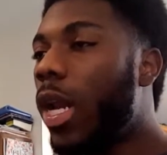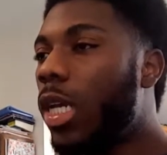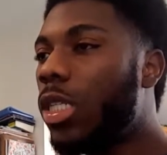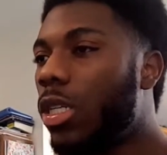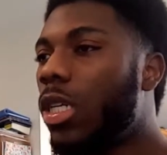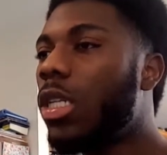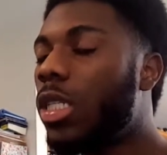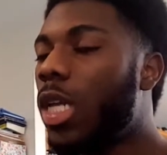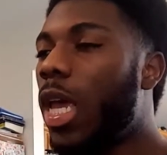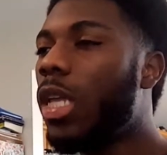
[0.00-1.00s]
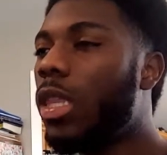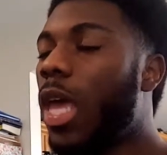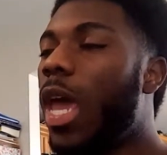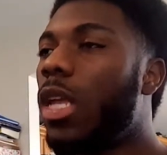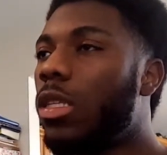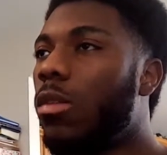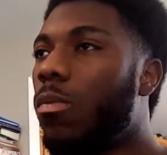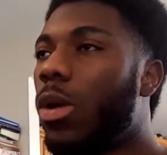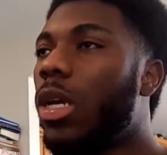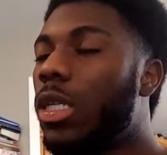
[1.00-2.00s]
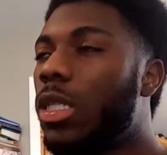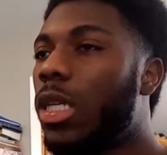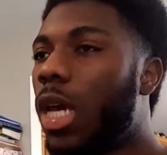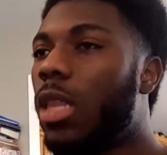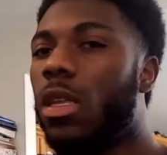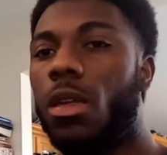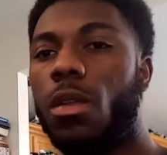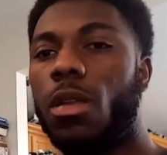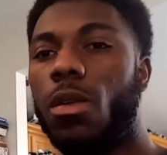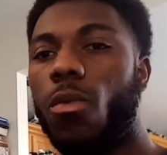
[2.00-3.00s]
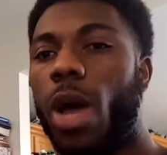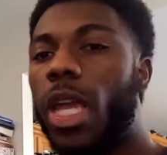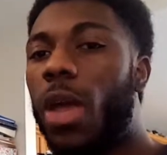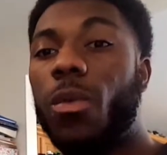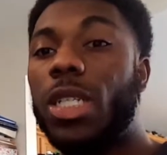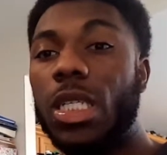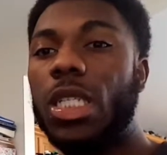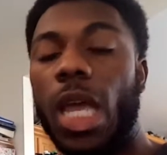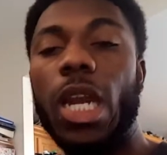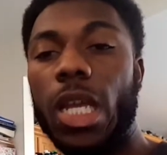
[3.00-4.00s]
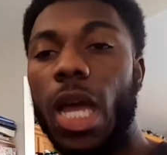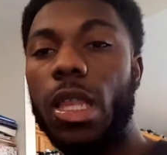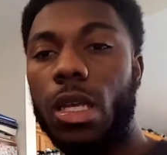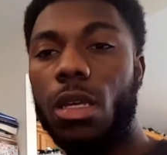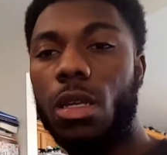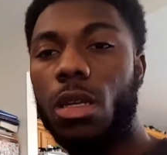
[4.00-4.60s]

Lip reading: It shouldn't take that to bring us together. Why can't we just stay together?